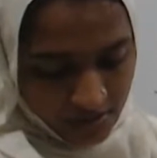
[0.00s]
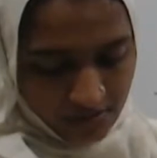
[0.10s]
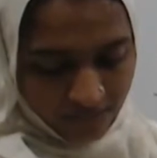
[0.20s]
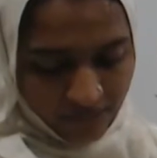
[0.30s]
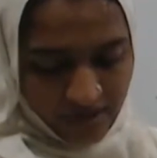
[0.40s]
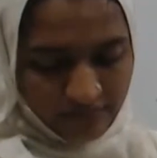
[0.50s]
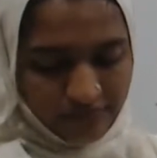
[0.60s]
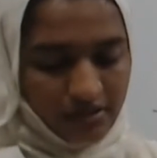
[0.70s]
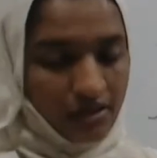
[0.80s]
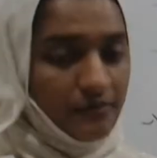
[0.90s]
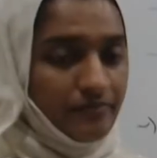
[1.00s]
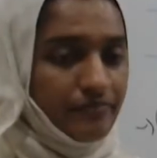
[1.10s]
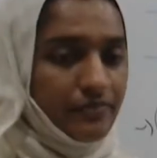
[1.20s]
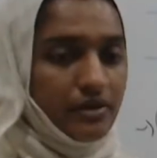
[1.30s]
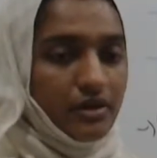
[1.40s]
in
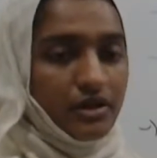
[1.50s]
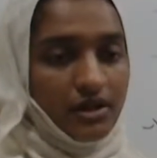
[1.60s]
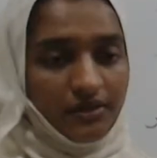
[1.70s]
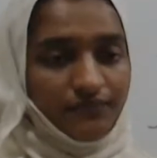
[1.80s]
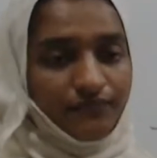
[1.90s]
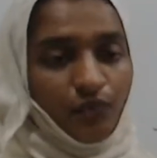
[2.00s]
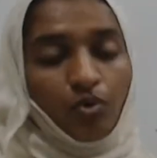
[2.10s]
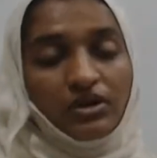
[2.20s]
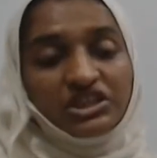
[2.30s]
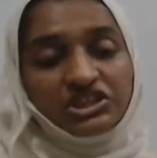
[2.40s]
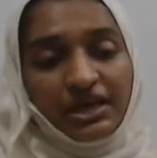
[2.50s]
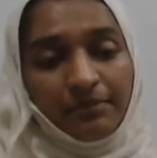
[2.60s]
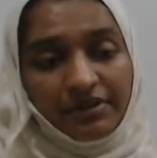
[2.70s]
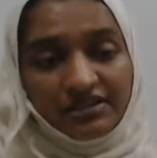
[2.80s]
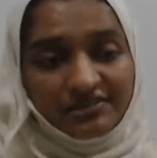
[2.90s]
flower, if only
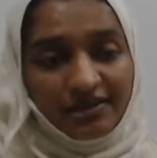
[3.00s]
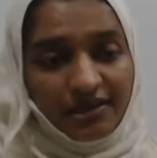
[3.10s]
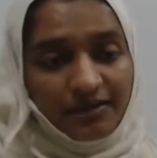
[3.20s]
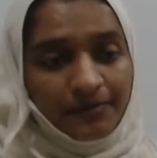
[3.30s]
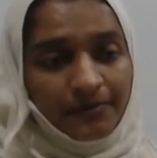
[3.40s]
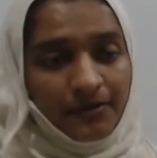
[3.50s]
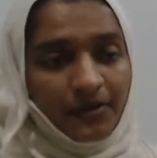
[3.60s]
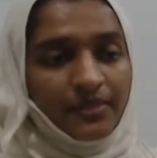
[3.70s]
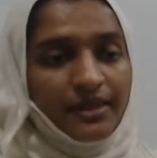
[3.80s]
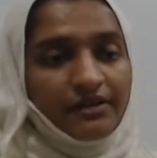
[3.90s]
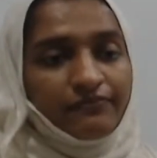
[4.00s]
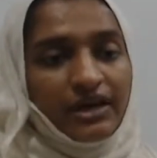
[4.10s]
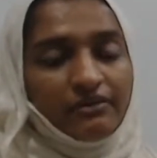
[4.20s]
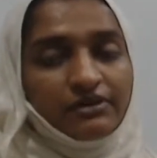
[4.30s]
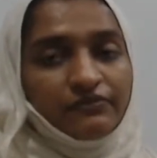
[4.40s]
stamen is there, that
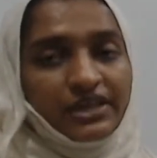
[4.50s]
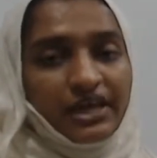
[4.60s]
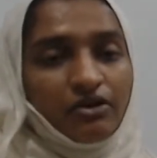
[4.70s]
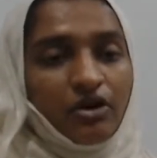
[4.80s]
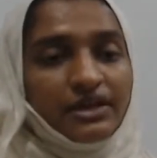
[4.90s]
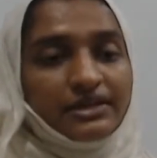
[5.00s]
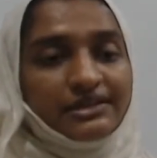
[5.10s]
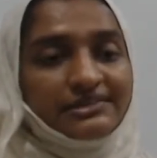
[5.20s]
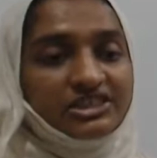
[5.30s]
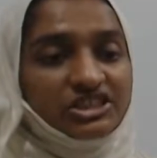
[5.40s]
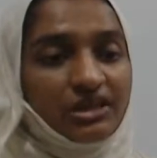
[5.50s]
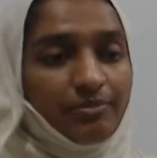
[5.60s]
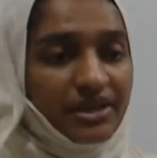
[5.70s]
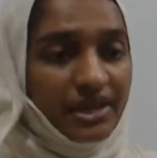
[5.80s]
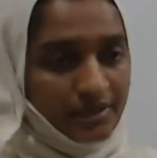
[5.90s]
flower we can call it as the
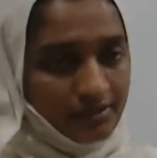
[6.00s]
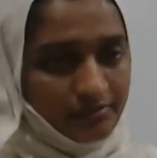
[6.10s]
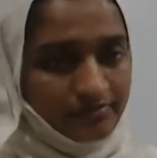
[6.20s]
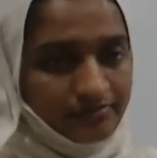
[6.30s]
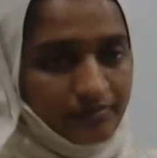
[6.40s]
staminate.